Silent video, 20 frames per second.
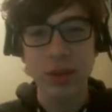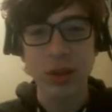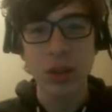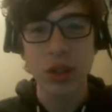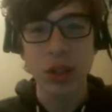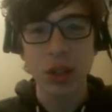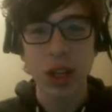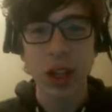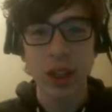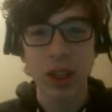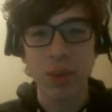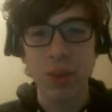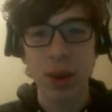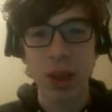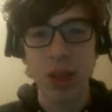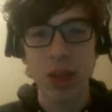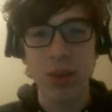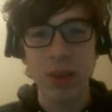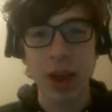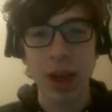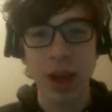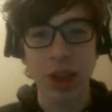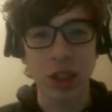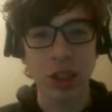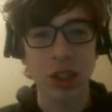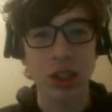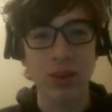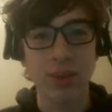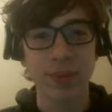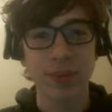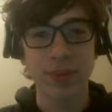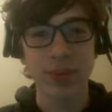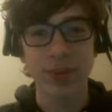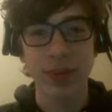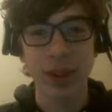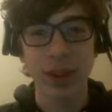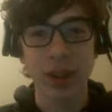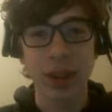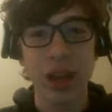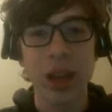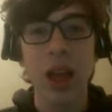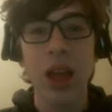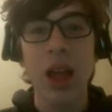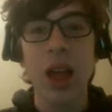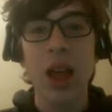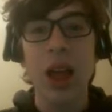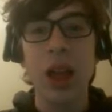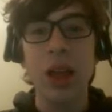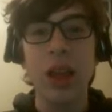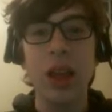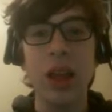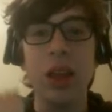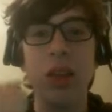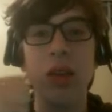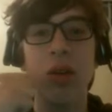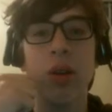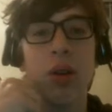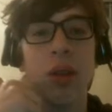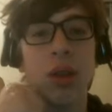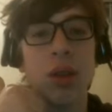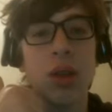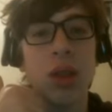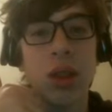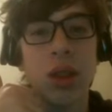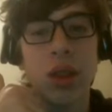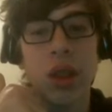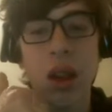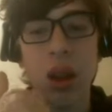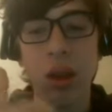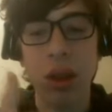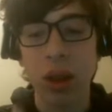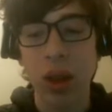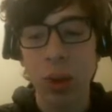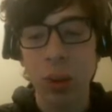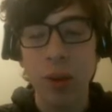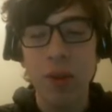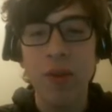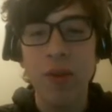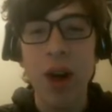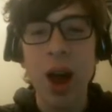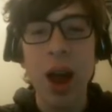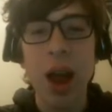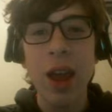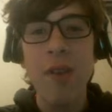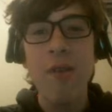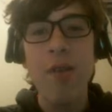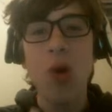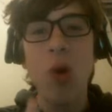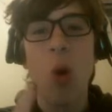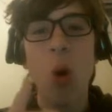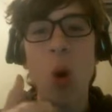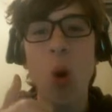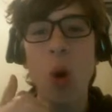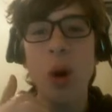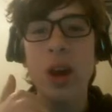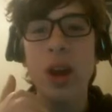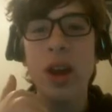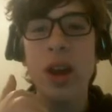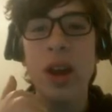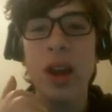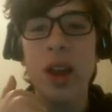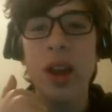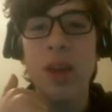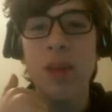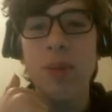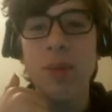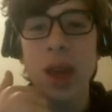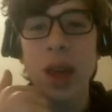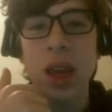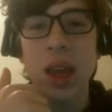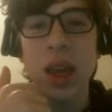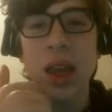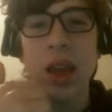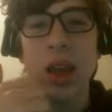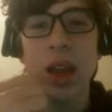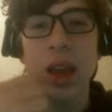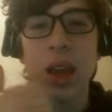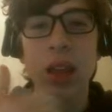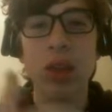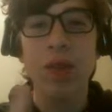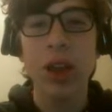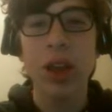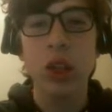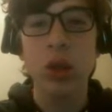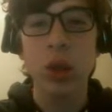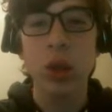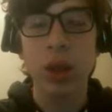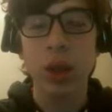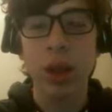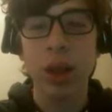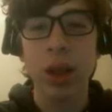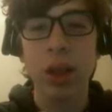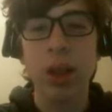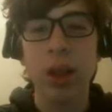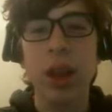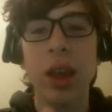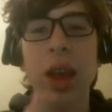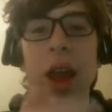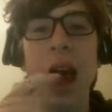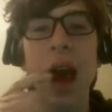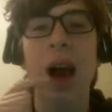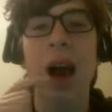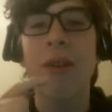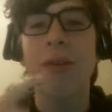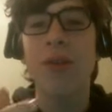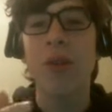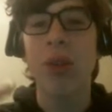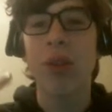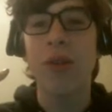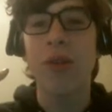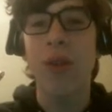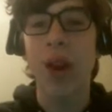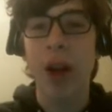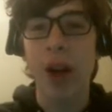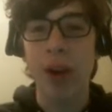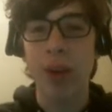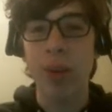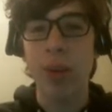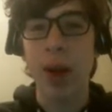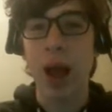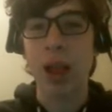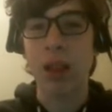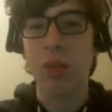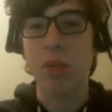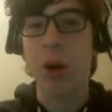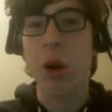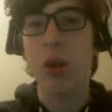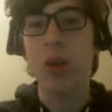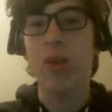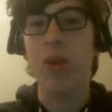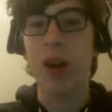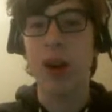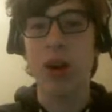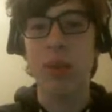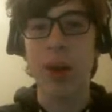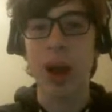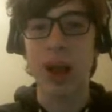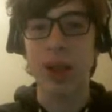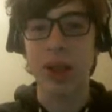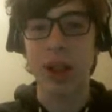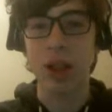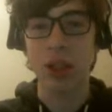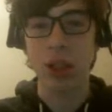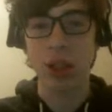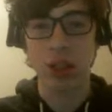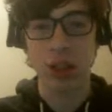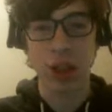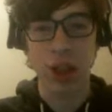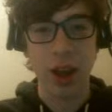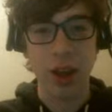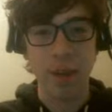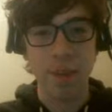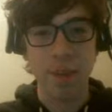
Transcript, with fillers: chance to be in Smash either as DLC number five, or he can be individual DLC after the Fighter's Pass, post Fighter's Pass, I should say.